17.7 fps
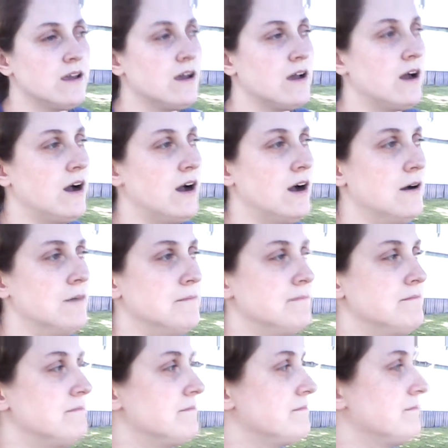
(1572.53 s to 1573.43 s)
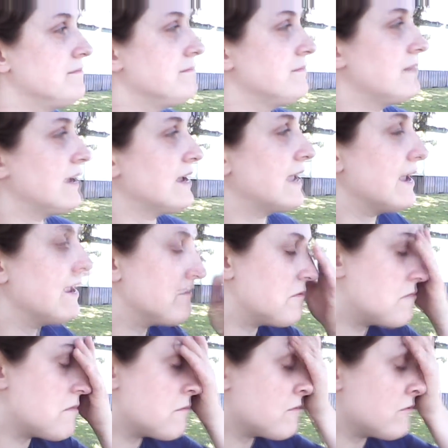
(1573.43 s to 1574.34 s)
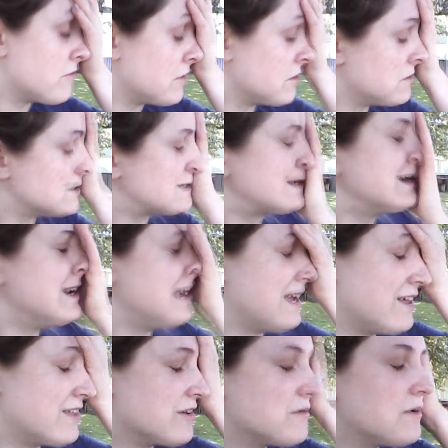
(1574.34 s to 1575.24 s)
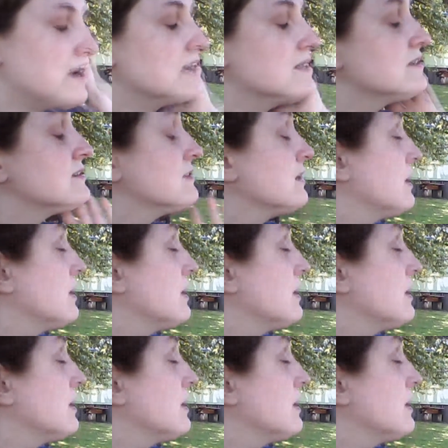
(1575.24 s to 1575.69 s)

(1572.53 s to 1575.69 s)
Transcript: I can't remember if there was any other ones.